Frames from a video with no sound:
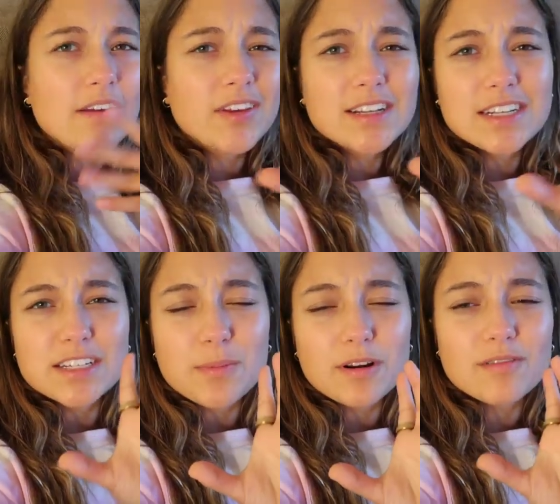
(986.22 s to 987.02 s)
I feel like
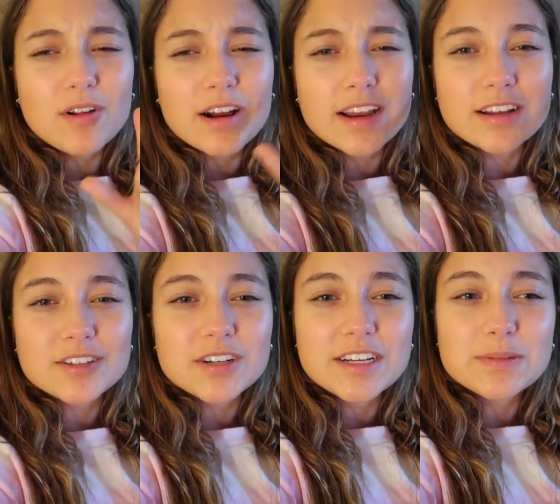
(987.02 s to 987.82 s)
today's part of the vlog and
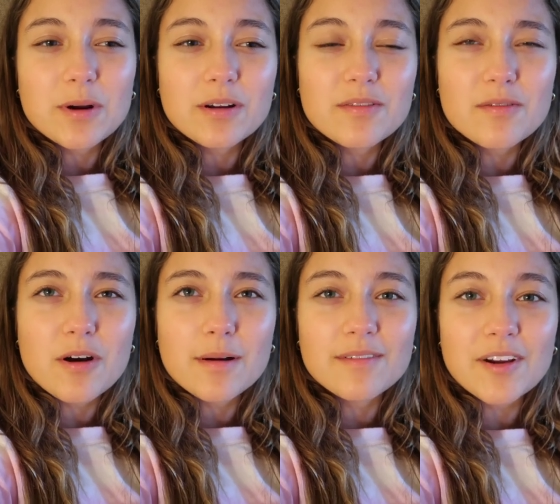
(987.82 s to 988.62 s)
yesterday's part of the
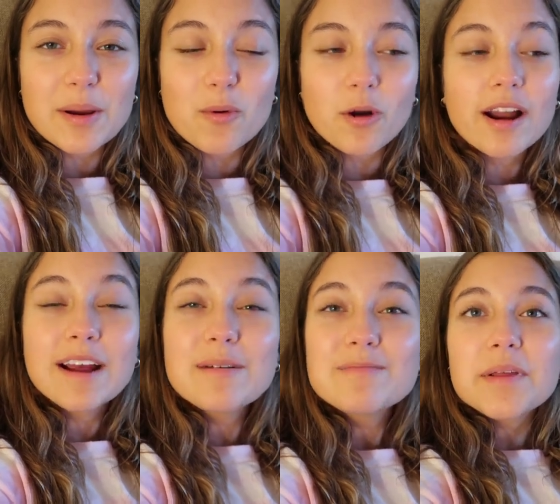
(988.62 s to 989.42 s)
vlog were very
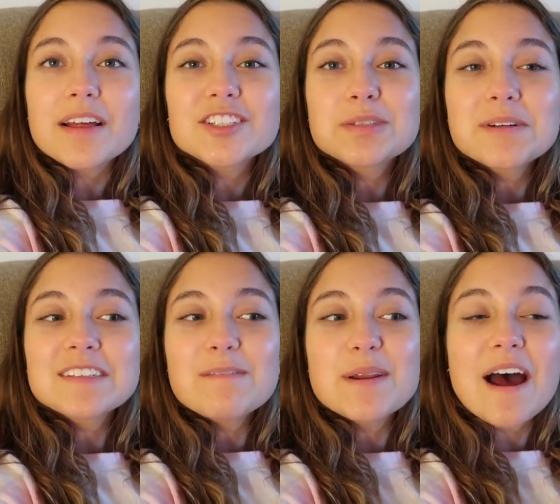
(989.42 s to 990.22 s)
boring, but that's just because
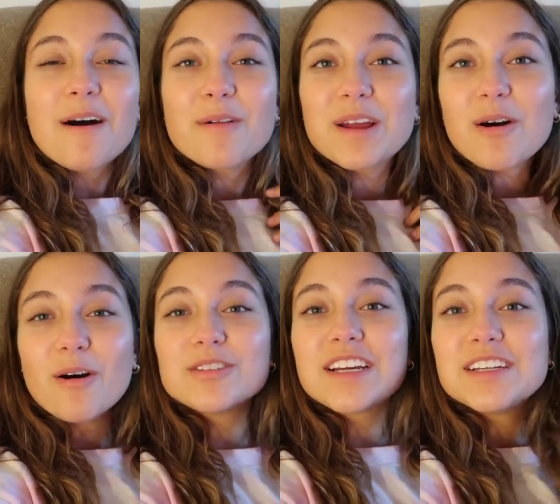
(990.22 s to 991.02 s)
I've been out like
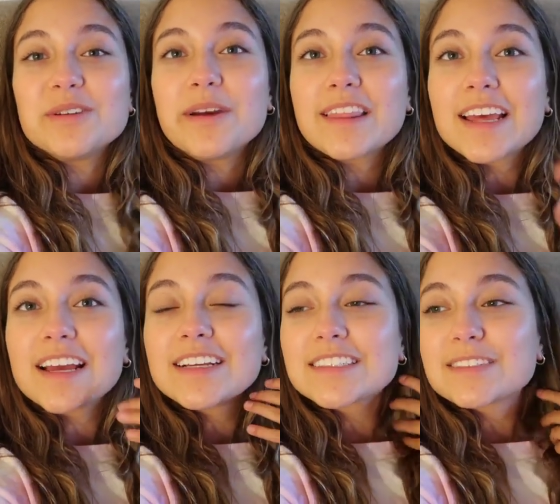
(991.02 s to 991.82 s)
all day doing
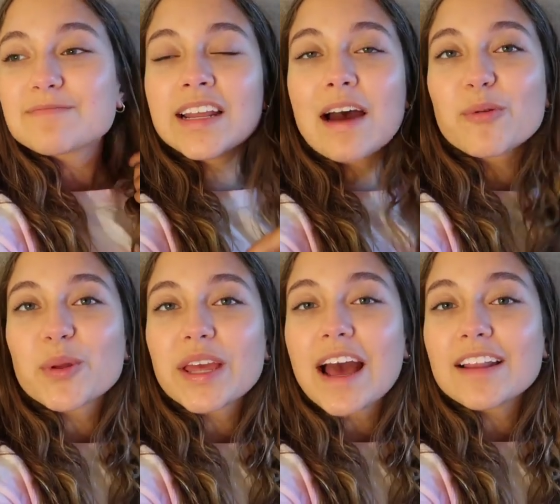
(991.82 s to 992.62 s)
things and haven't
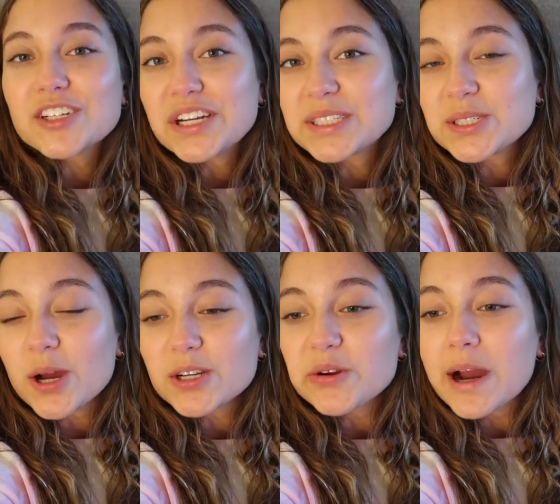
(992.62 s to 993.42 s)
really had the chance to
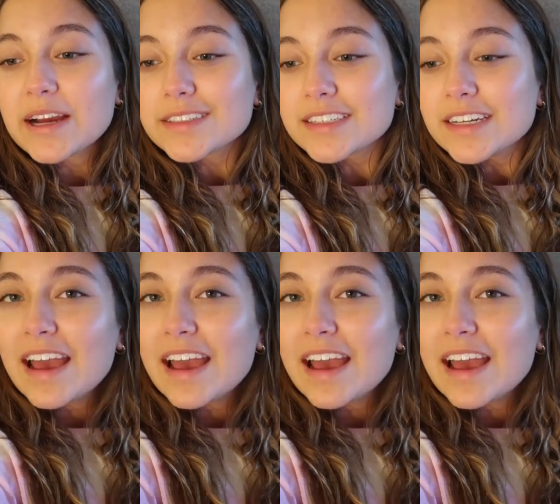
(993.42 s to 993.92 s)
talk to you guys.